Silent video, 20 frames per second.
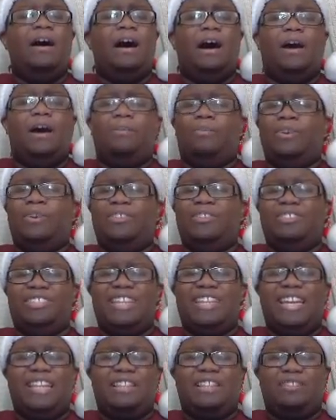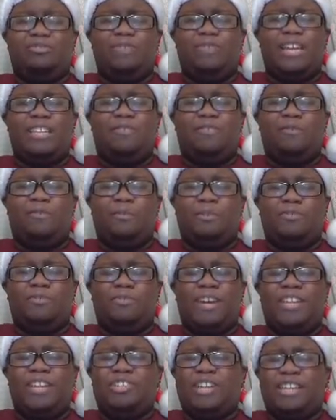um, where they're taking the Transformers
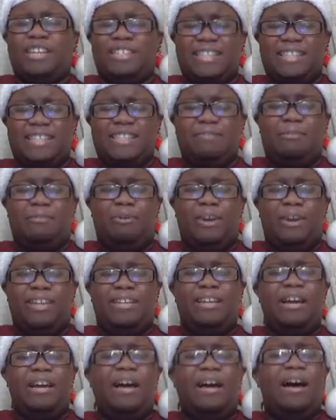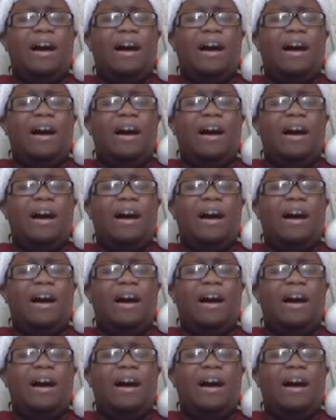franchise at this point.